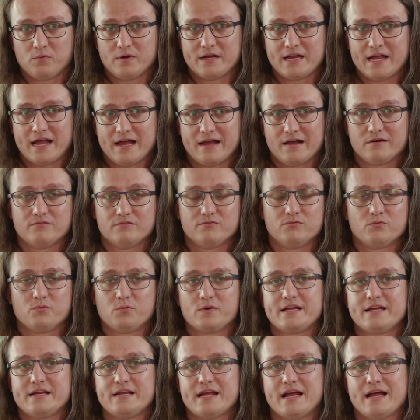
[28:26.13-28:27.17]
we have
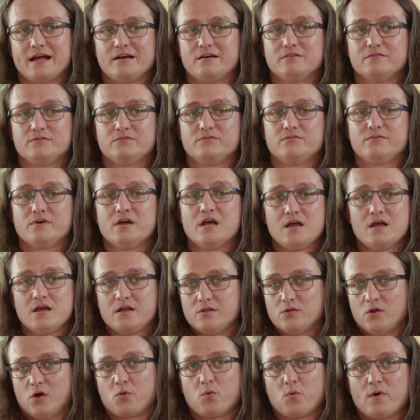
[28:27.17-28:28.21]

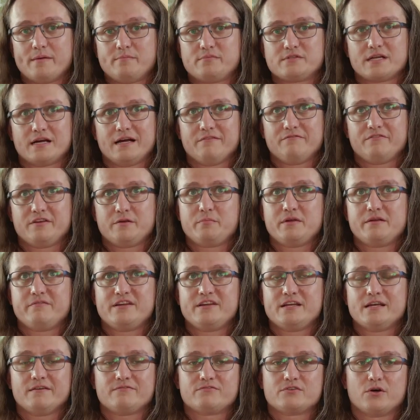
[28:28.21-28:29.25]
our website,
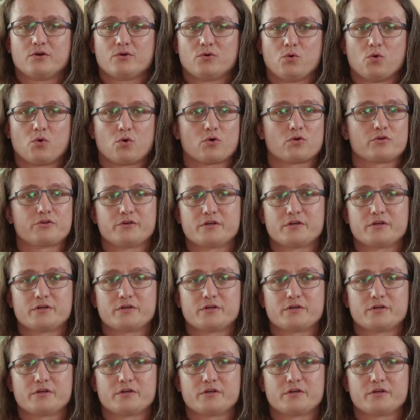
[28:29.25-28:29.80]
bbvf.org.